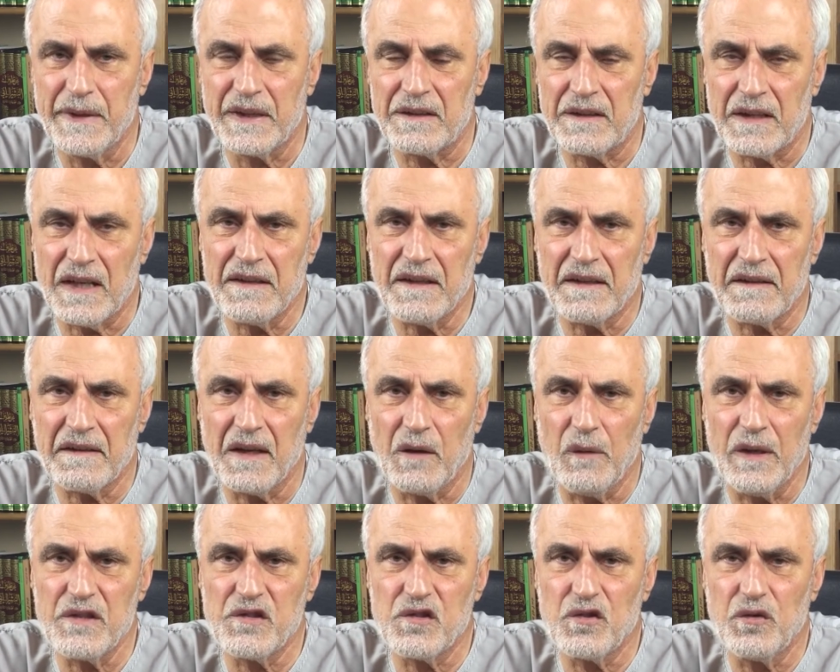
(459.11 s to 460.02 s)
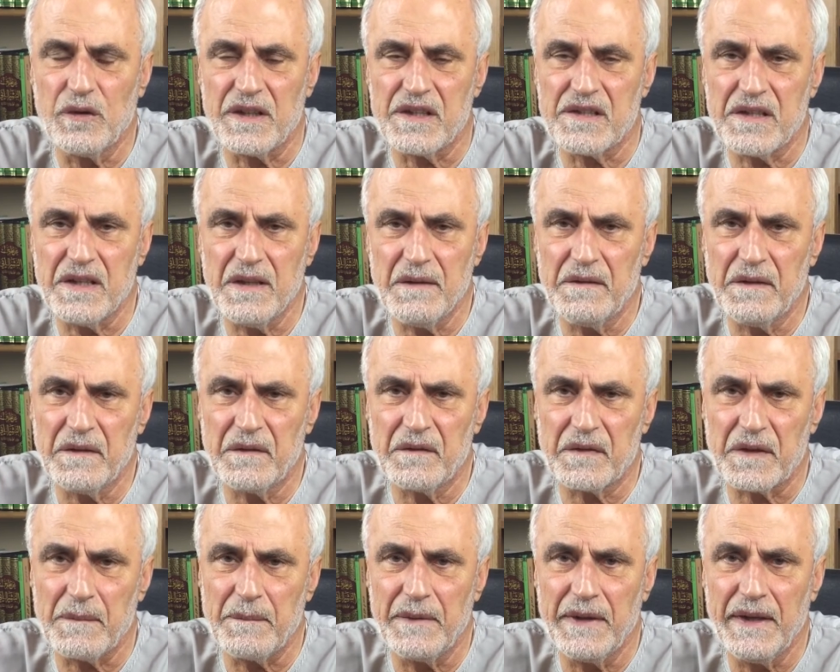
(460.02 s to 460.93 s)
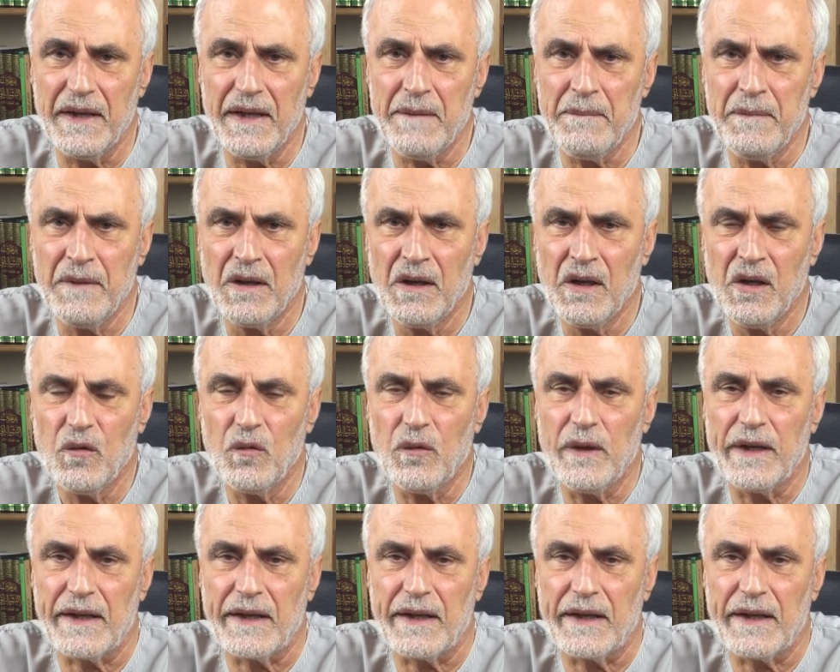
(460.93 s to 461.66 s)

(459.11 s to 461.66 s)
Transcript: But rather the ones who received it from him